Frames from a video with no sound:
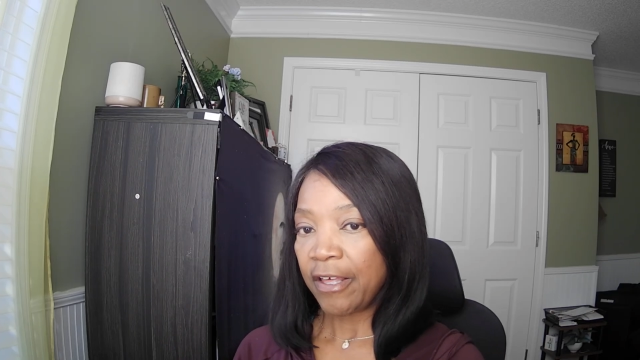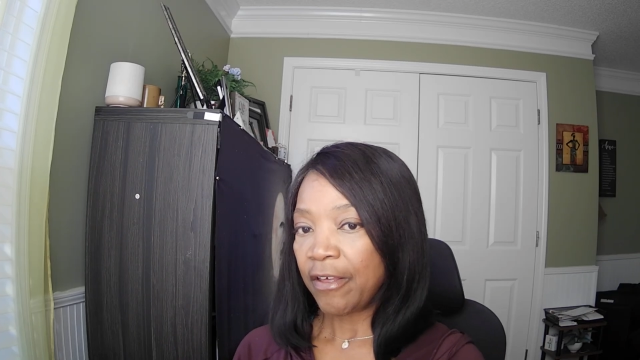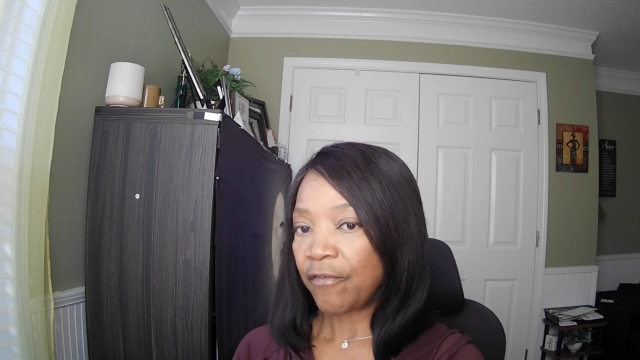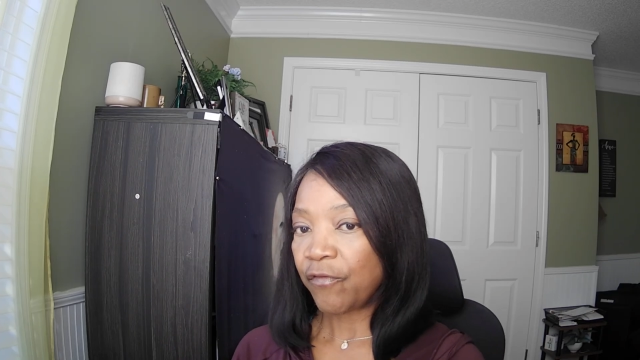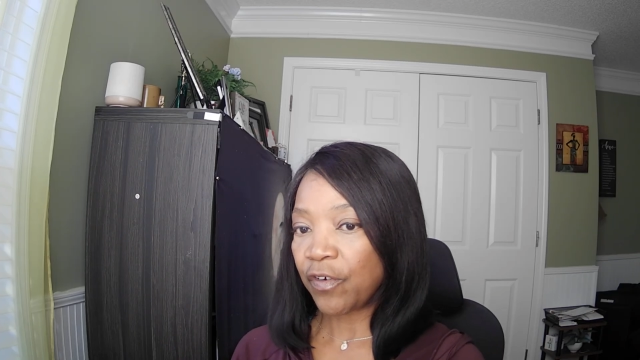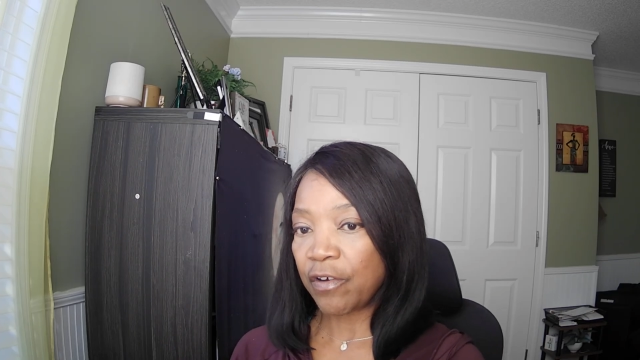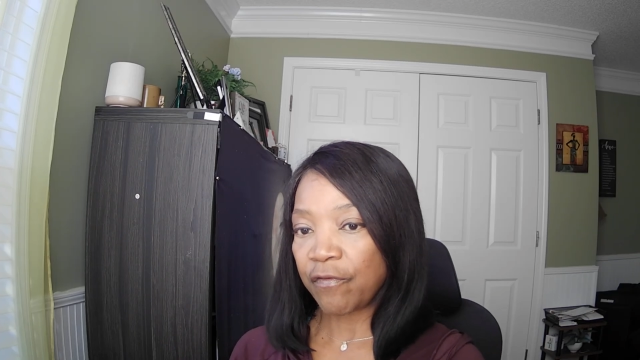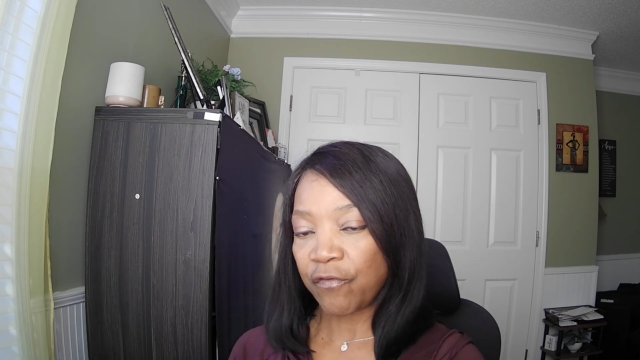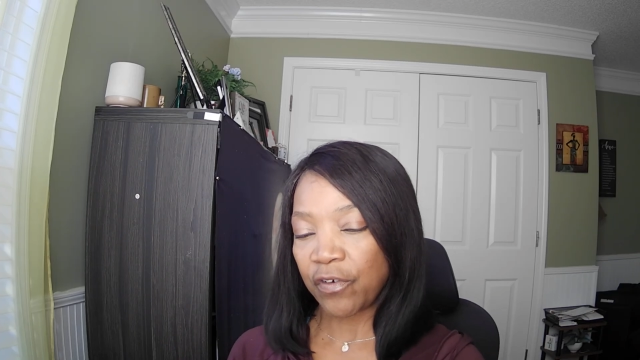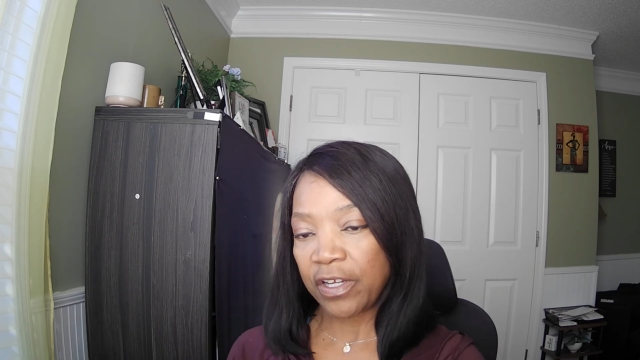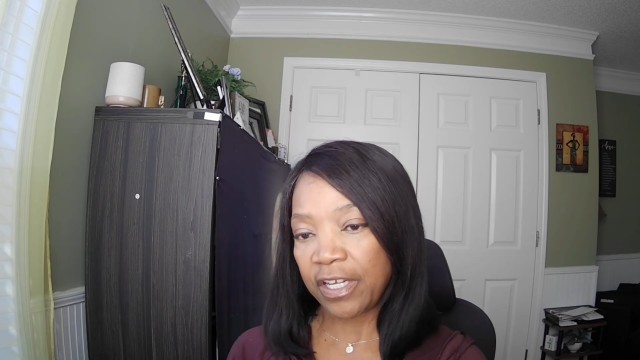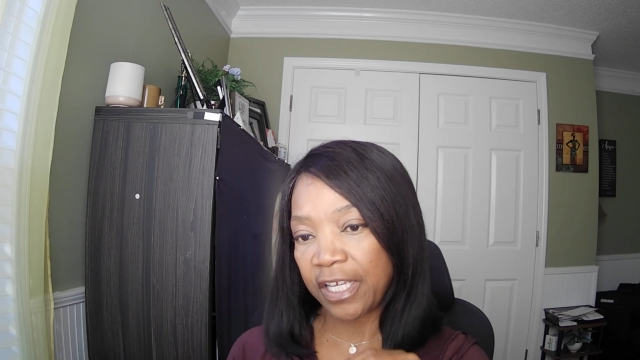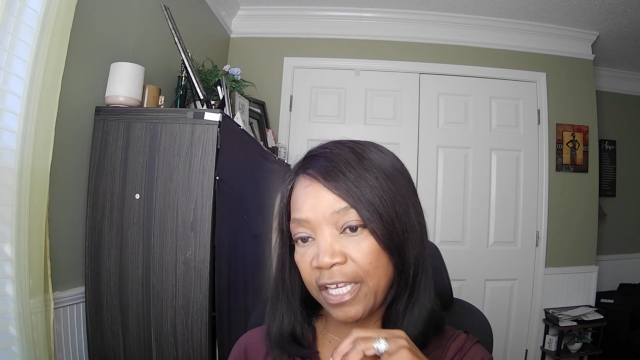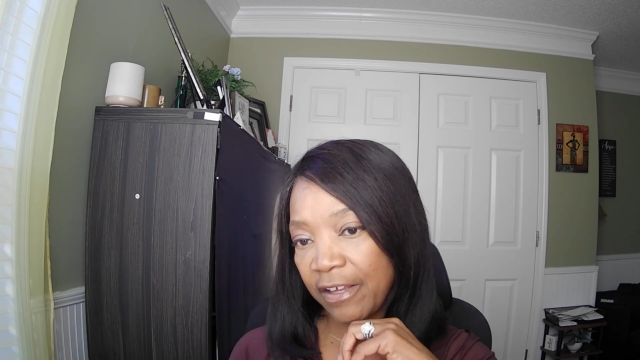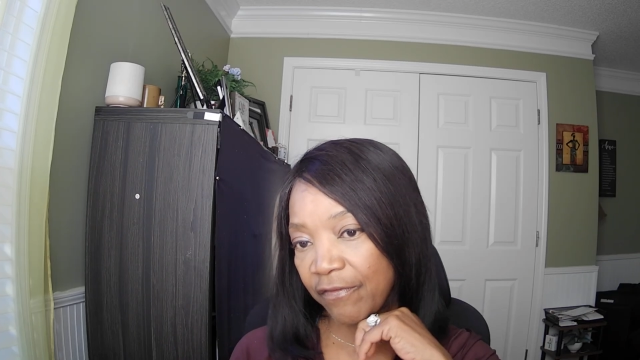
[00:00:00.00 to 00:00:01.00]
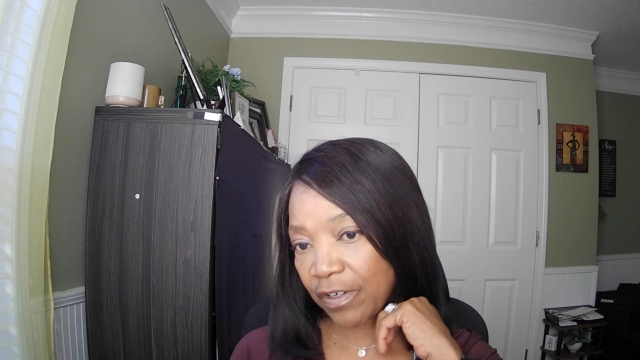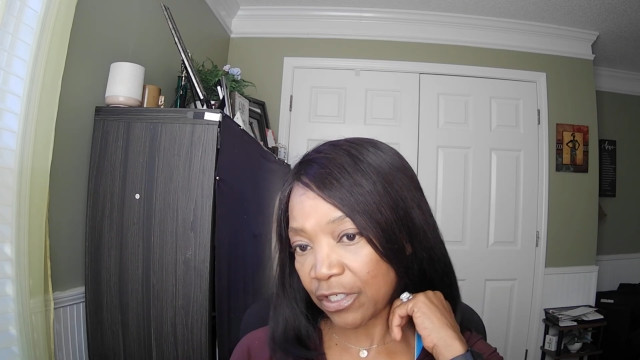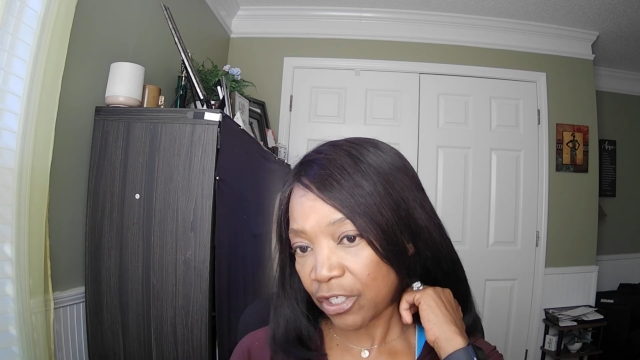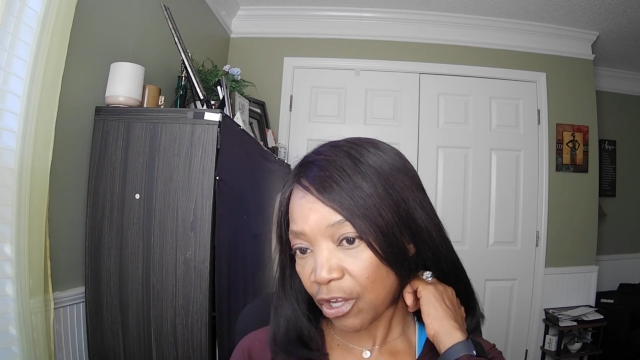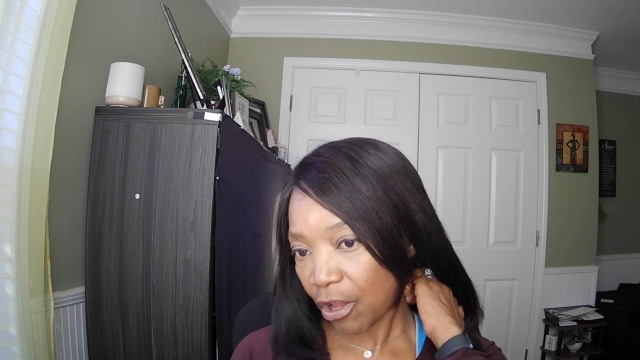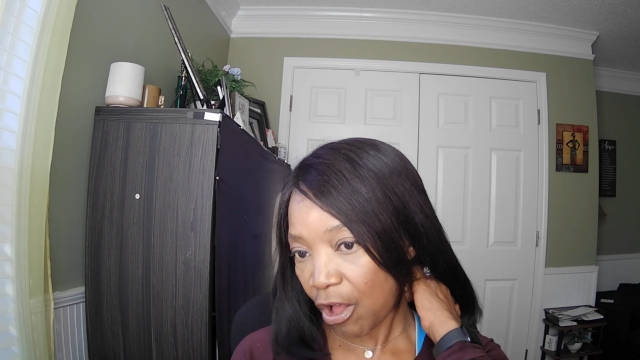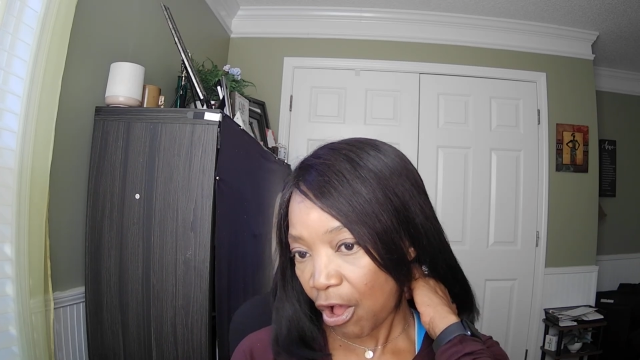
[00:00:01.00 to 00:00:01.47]
feel free to give us
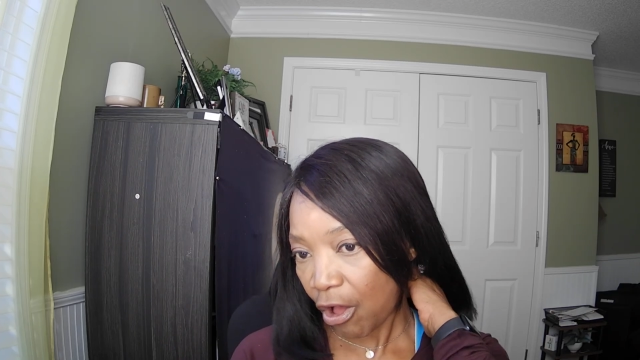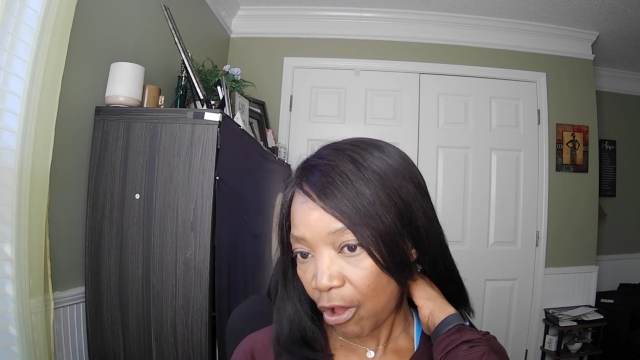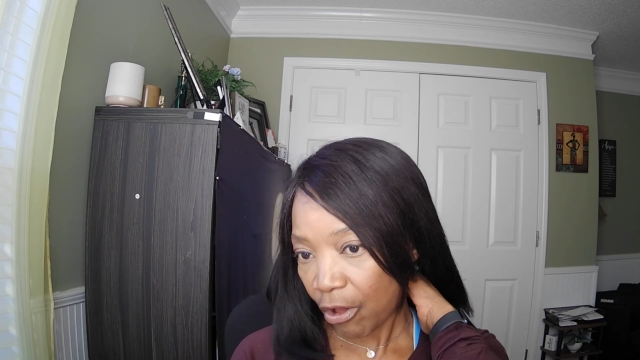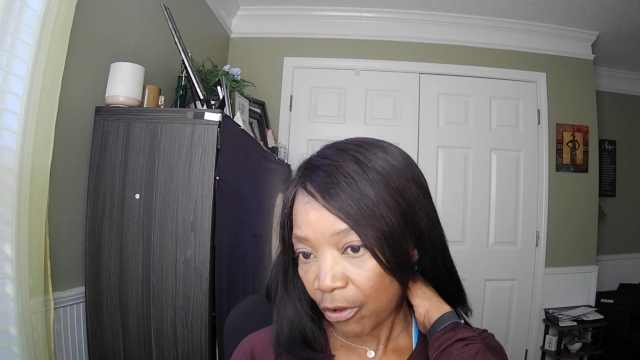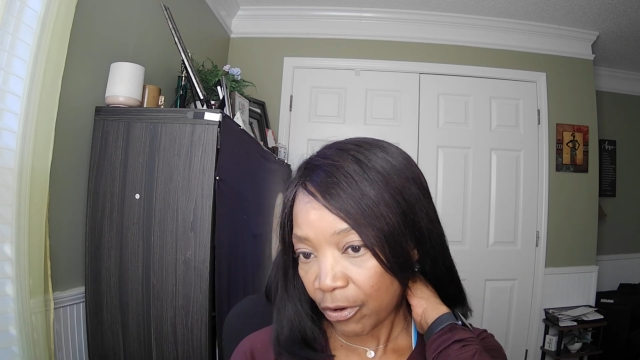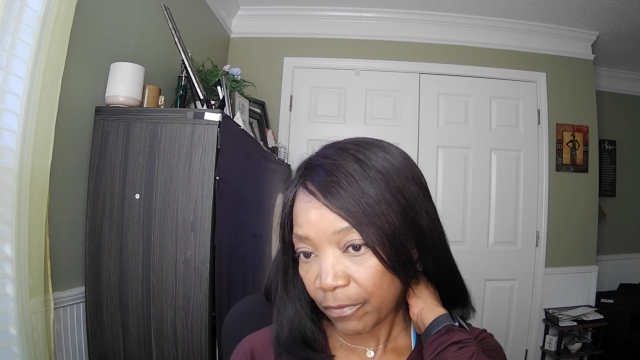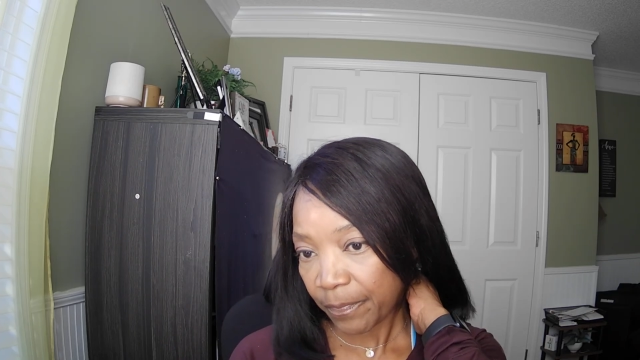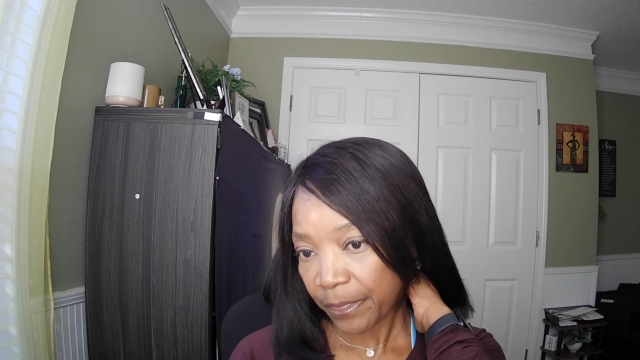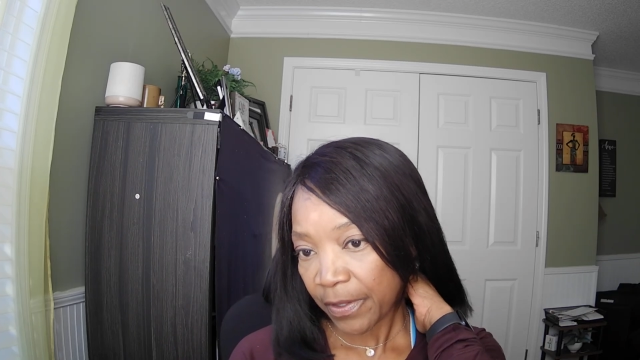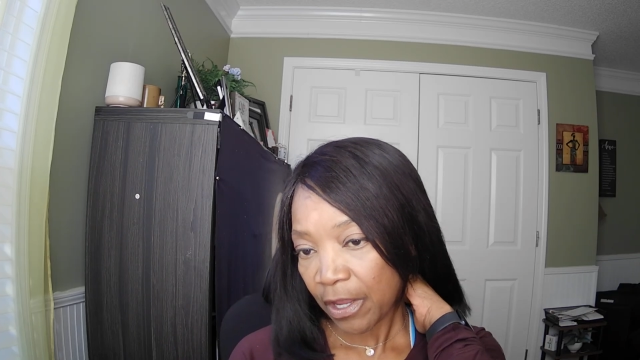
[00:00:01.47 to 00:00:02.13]
a call